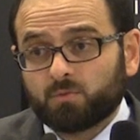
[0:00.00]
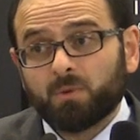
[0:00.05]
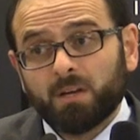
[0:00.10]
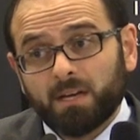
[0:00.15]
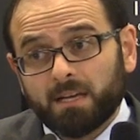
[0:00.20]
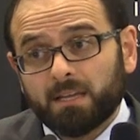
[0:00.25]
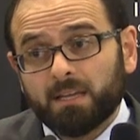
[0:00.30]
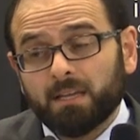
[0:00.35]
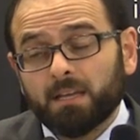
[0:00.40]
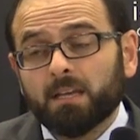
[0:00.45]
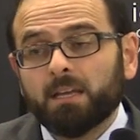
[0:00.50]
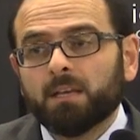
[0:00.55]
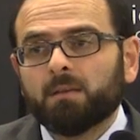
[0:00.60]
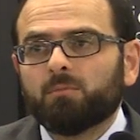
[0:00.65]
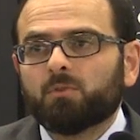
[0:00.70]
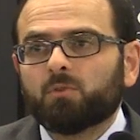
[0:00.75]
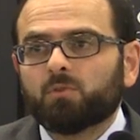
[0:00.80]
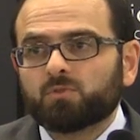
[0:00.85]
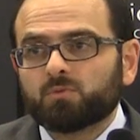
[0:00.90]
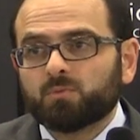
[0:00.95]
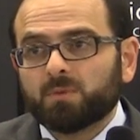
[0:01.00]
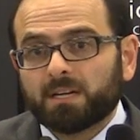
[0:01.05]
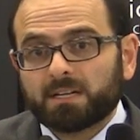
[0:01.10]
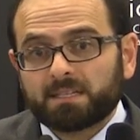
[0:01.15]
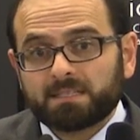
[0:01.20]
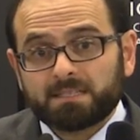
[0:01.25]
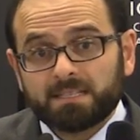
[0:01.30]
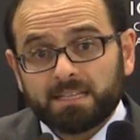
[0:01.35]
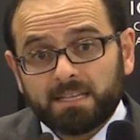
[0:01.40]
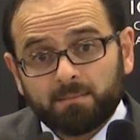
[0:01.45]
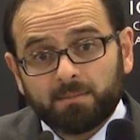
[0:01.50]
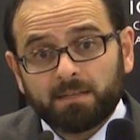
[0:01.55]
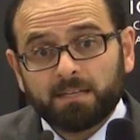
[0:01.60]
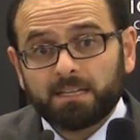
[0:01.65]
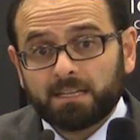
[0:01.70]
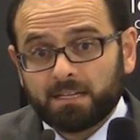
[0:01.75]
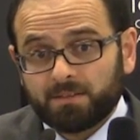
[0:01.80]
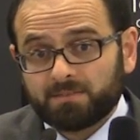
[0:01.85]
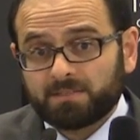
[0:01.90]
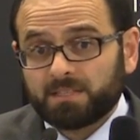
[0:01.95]
why? Because we are stable
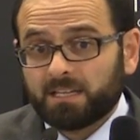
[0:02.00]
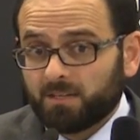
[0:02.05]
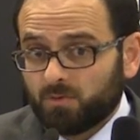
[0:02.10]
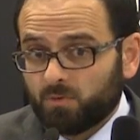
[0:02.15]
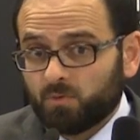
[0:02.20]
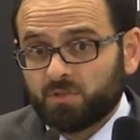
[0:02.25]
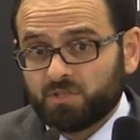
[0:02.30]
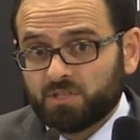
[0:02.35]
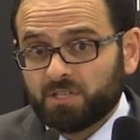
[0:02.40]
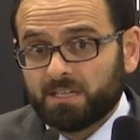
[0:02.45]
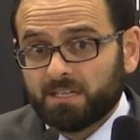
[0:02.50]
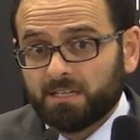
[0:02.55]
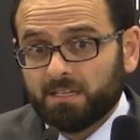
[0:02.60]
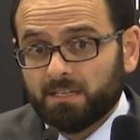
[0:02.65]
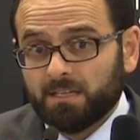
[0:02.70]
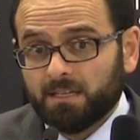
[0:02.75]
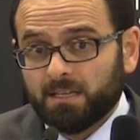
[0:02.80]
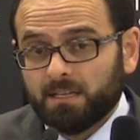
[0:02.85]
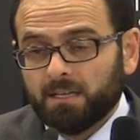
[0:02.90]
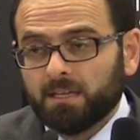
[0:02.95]
enough psychologically.